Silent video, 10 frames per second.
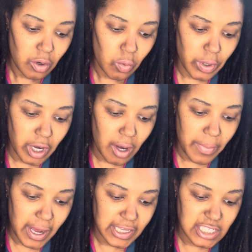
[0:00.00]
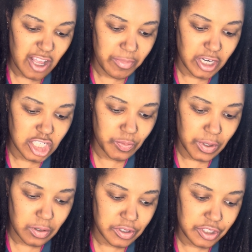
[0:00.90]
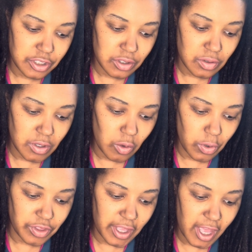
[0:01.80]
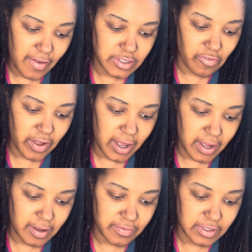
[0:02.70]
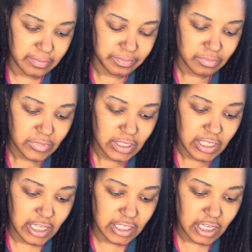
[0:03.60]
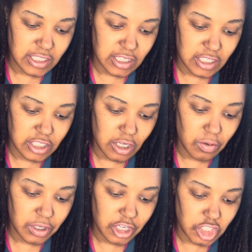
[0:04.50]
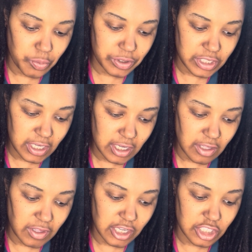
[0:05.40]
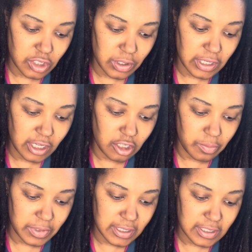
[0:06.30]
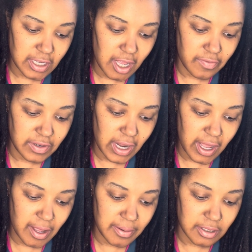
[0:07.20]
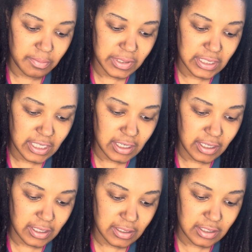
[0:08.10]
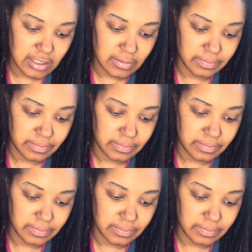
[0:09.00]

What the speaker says: what our bodies have been exposed to and what they have survived, it does us no good to pretend that certain ailments have not beset us.